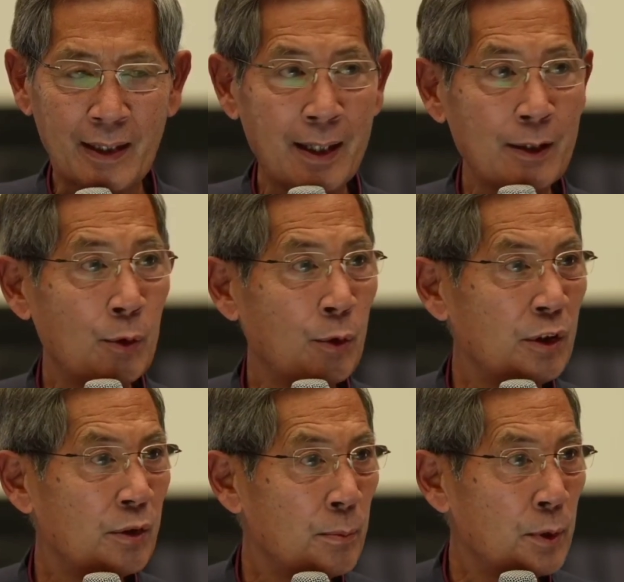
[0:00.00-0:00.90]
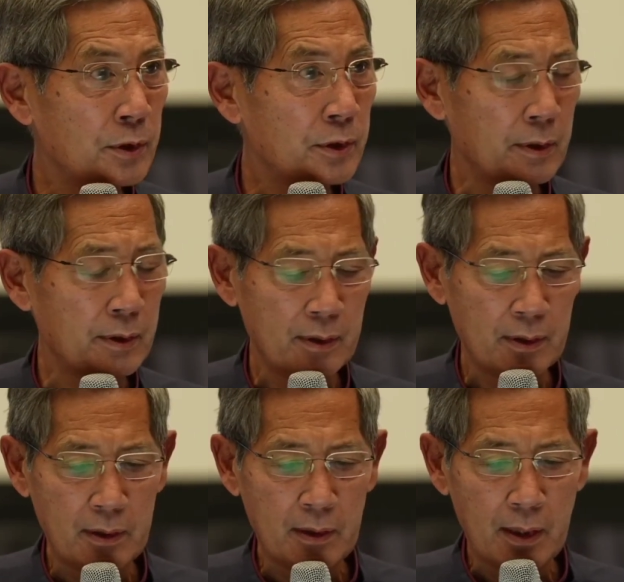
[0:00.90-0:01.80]
can and must
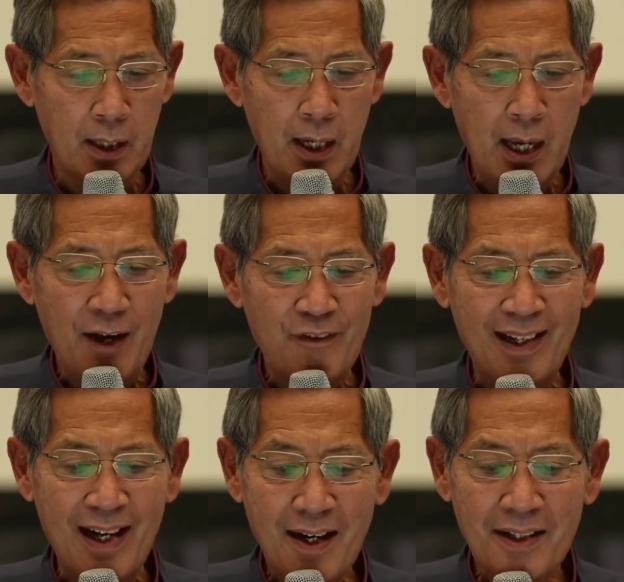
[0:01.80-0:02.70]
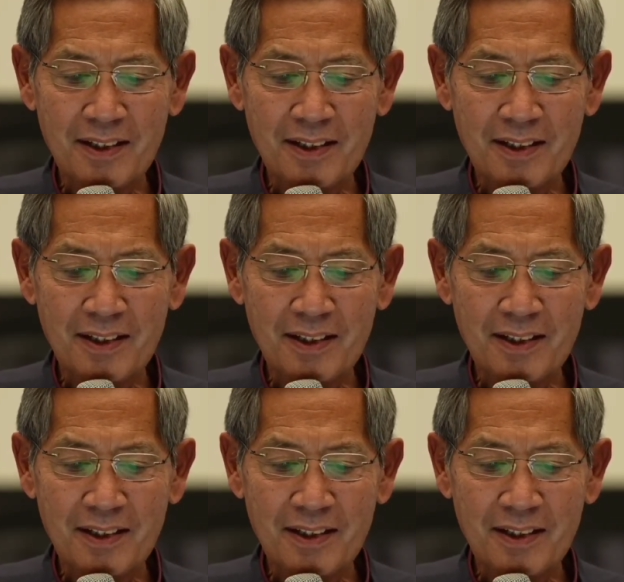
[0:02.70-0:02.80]
be declared null